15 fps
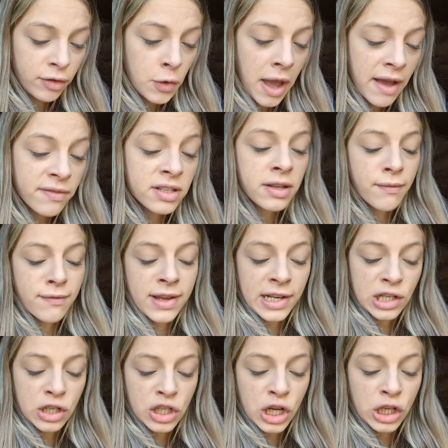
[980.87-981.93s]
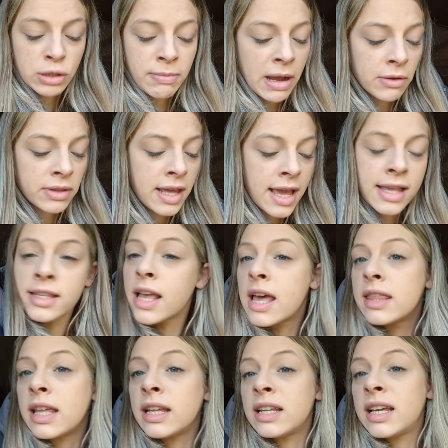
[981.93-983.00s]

you have something to judge about these, then